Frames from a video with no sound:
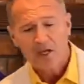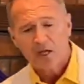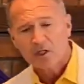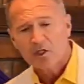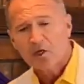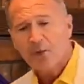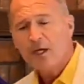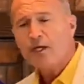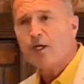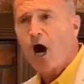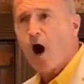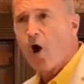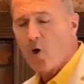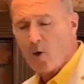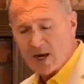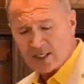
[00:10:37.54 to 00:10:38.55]
Do we
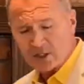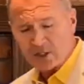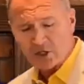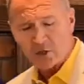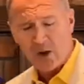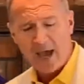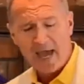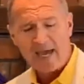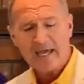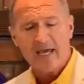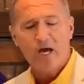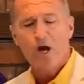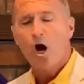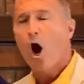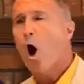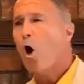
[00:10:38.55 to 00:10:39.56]
go into a
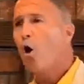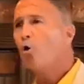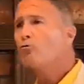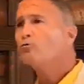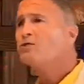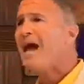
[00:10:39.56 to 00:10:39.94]
hold